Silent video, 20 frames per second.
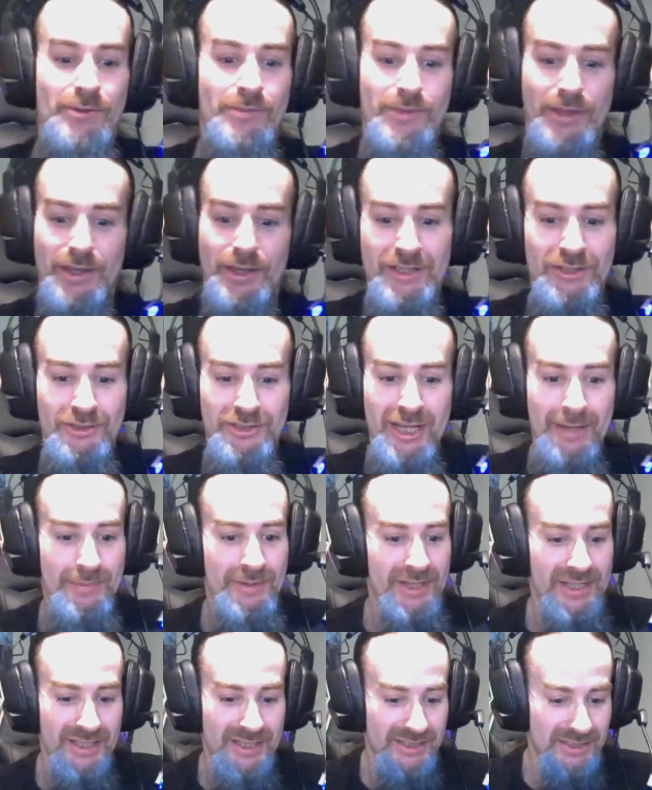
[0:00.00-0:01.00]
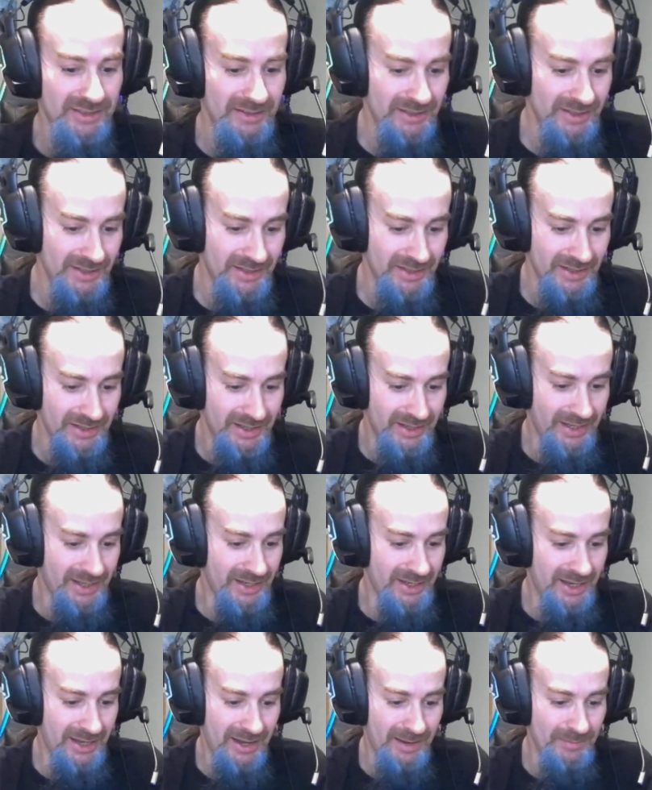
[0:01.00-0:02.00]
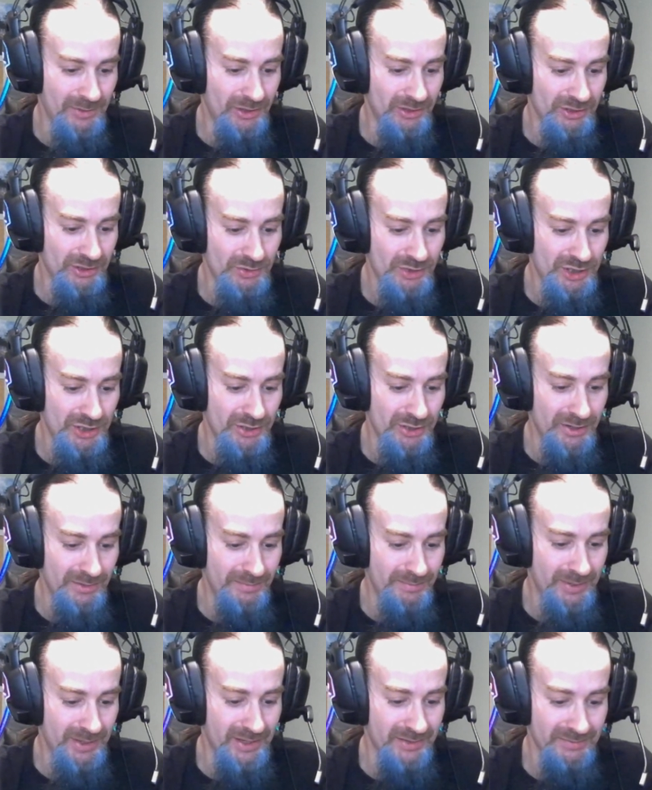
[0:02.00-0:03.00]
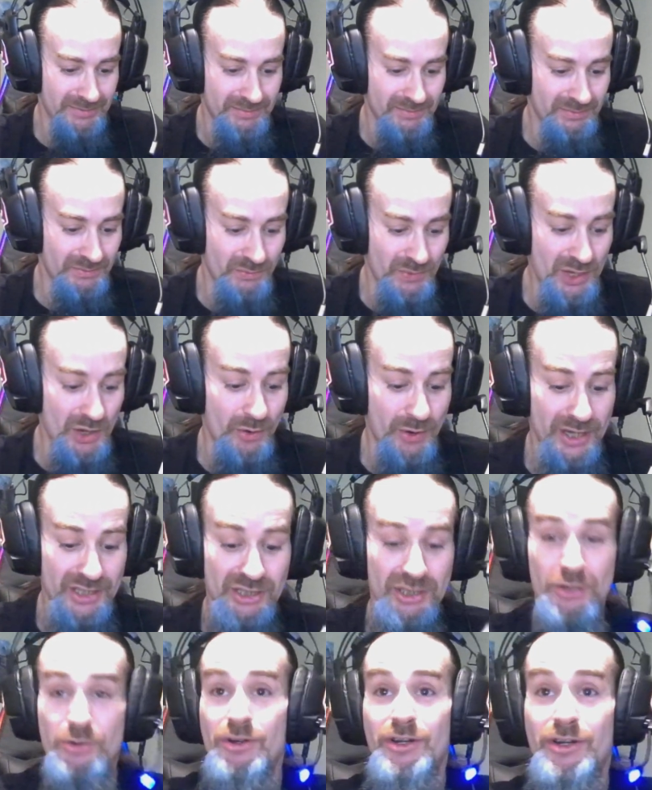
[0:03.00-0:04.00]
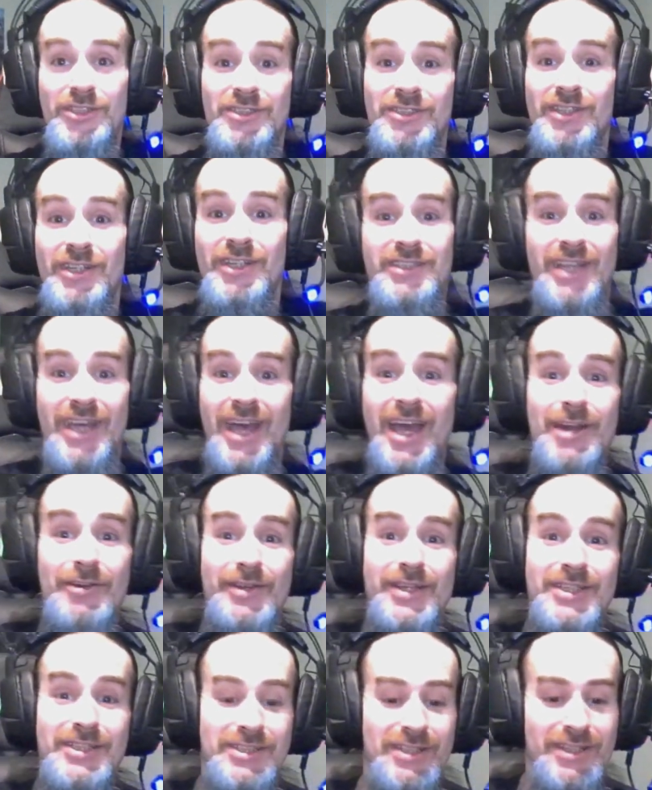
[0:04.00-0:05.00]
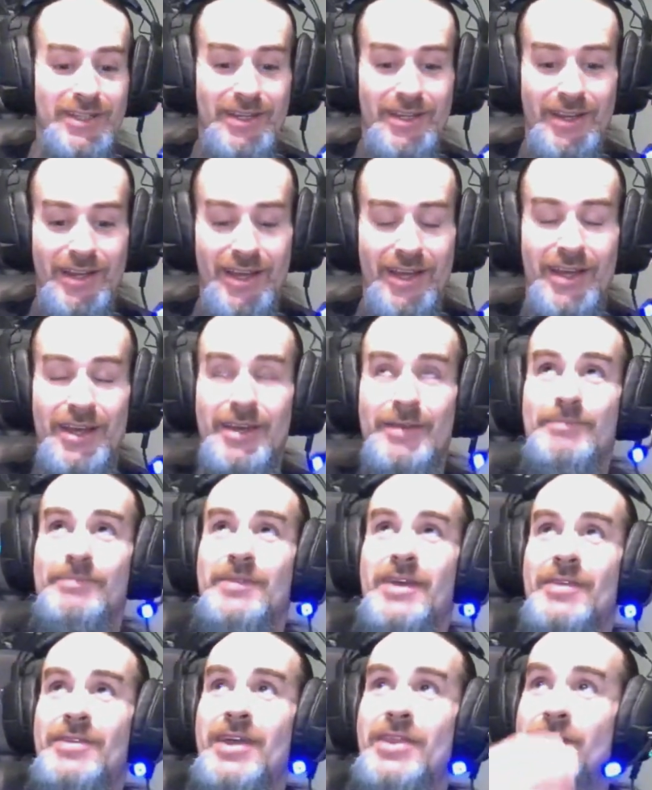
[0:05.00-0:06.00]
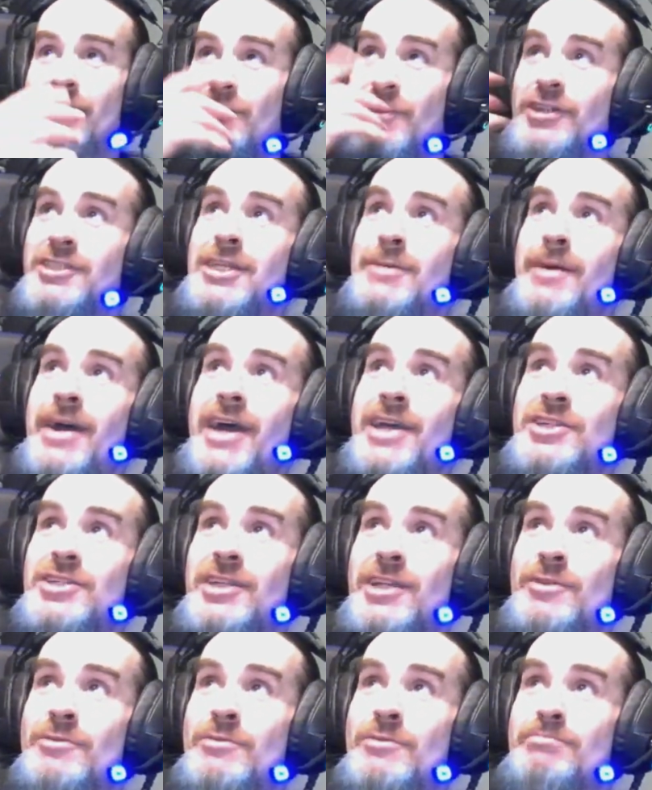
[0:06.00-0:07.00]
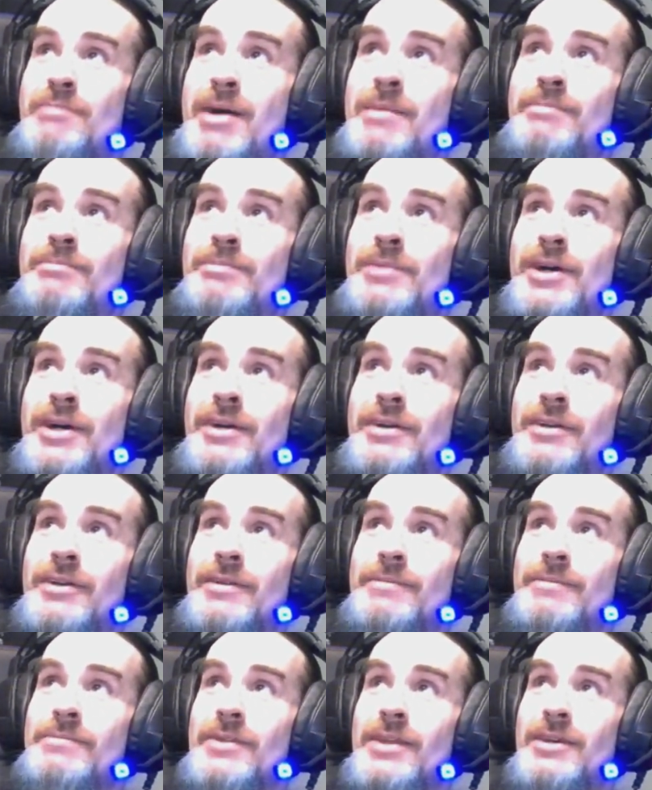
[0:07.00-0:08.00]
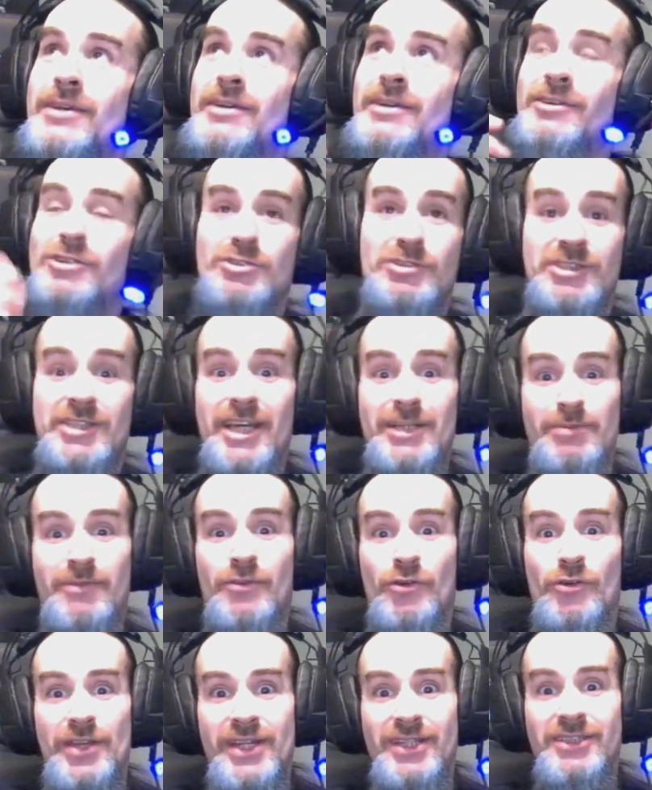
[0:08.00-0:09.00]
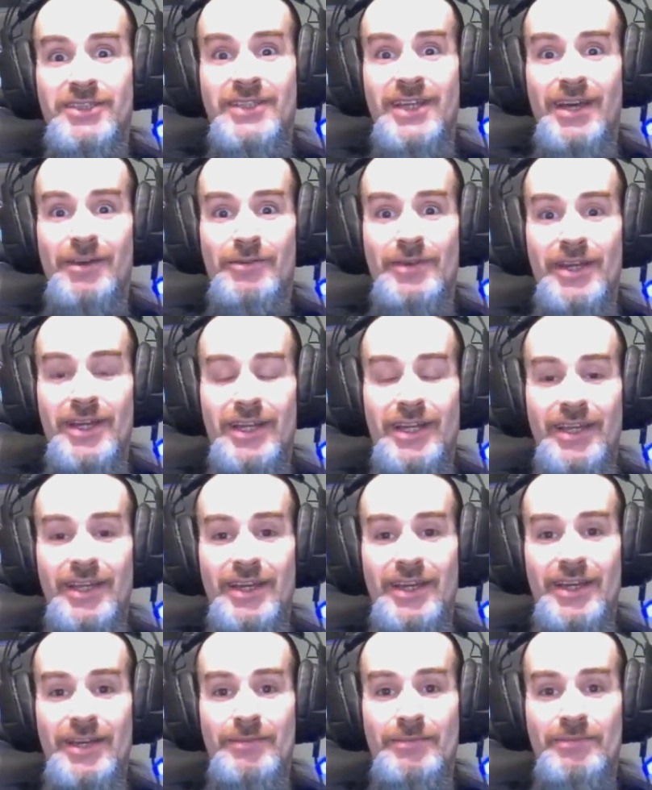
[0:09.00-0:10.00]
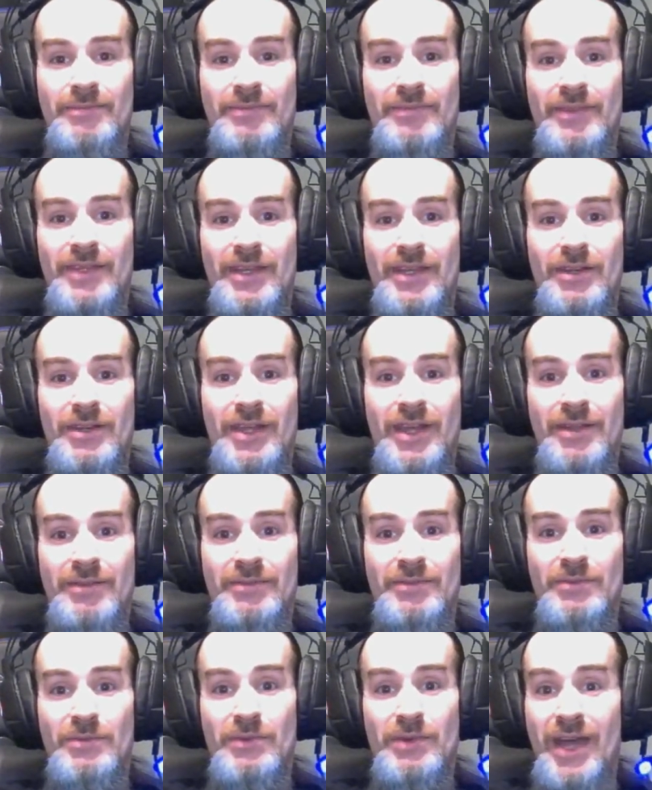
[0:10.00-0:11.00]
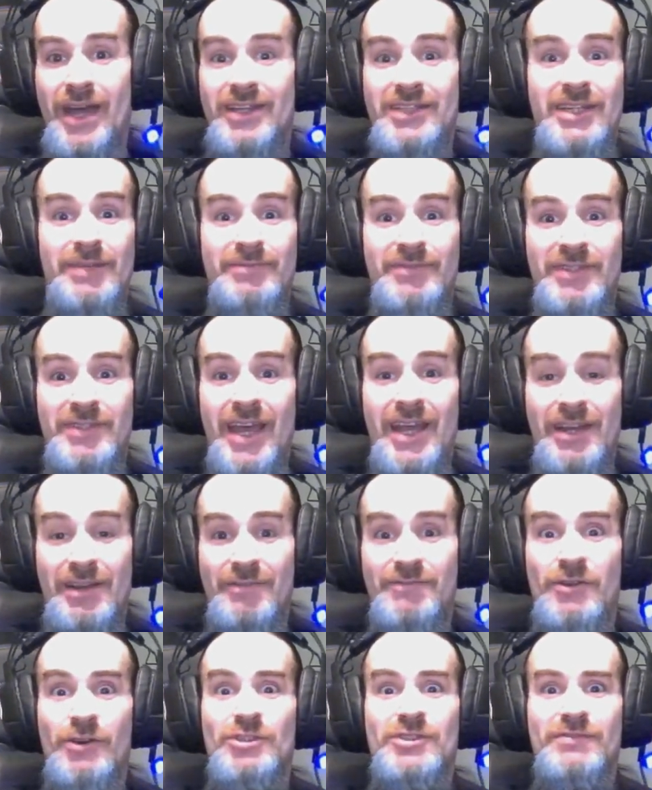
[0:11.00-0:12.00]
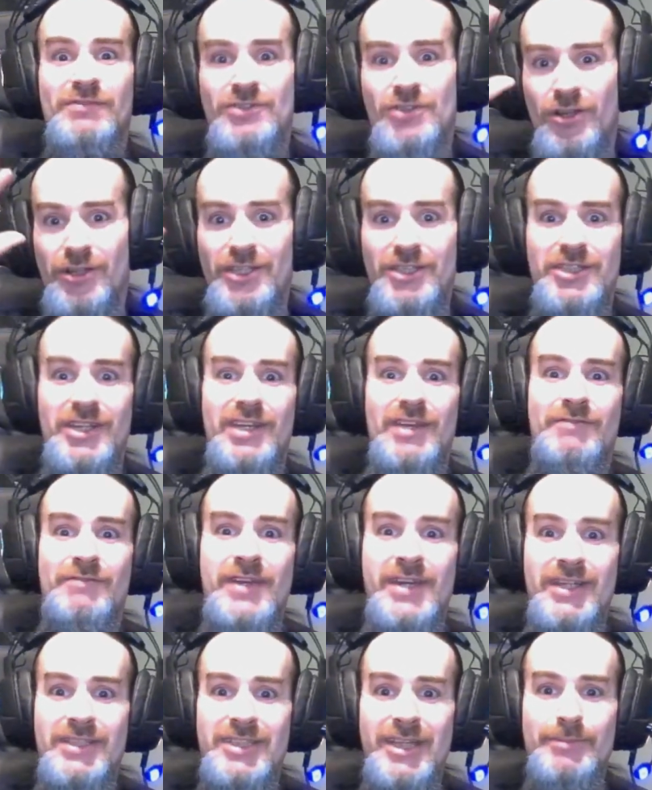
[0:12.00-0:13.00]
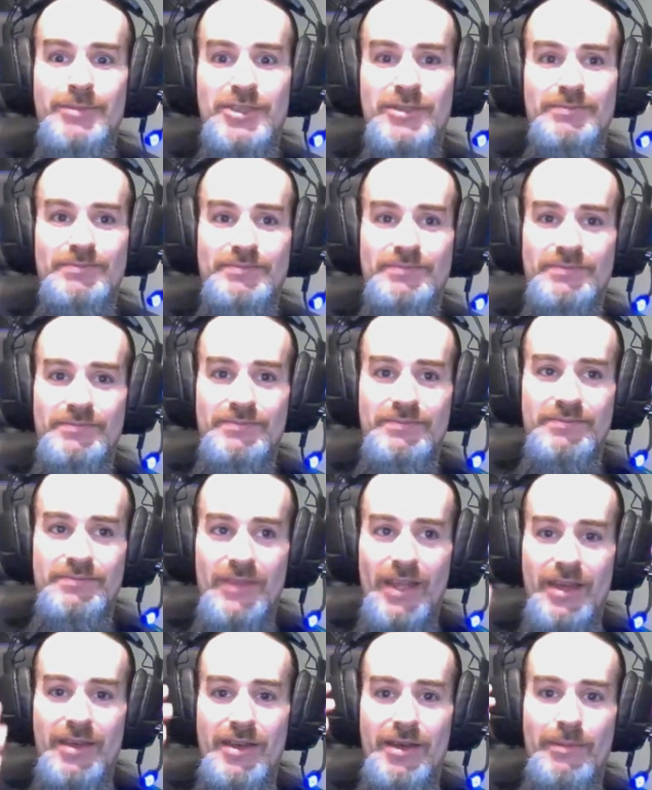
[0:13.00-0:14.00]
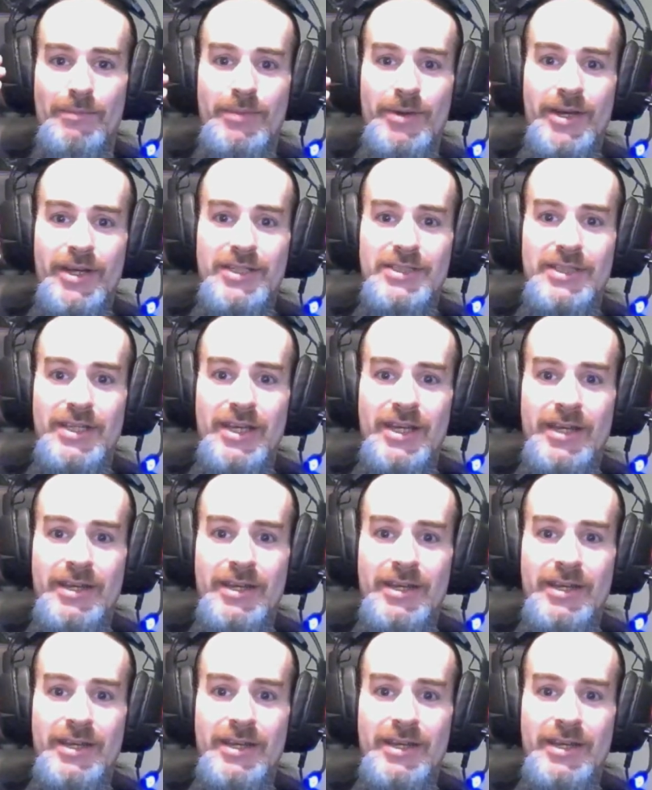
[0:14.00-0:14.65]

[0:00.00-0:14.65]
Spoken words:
the original Japanese. I'm not too sure, but we always knew her as Ares. And then the first time I actually remember, because it was days before the internet, really, and actually getting a font of knowledge at your fingertips. But